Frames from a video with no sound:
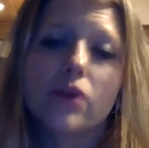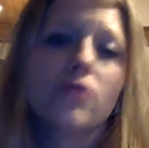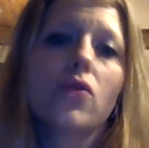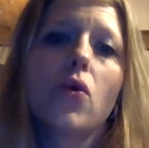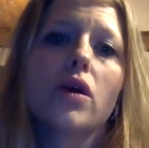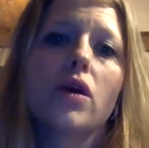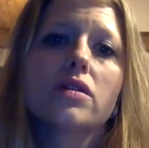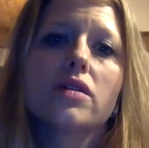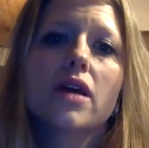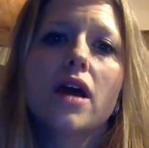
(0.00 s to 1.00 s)
of
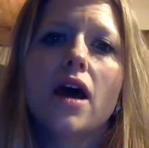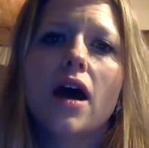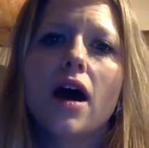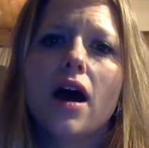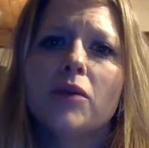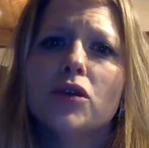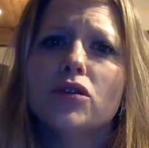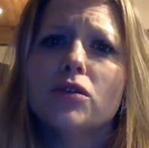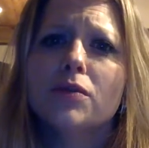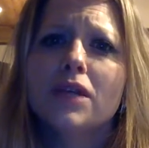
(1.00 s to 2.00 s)
course. You
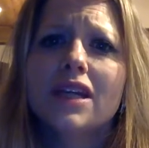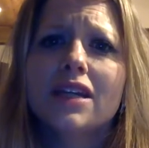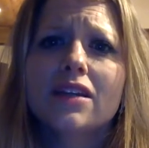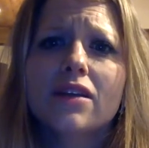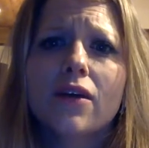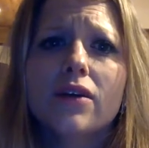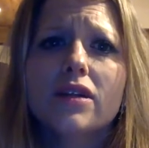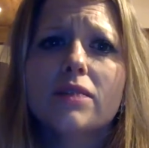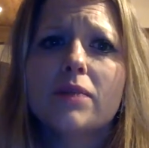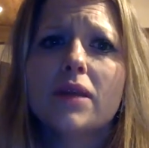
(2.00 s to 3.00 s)
should be getting to know
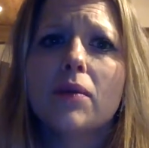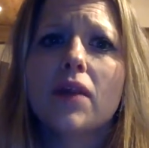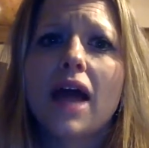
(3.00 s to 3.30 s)
these people,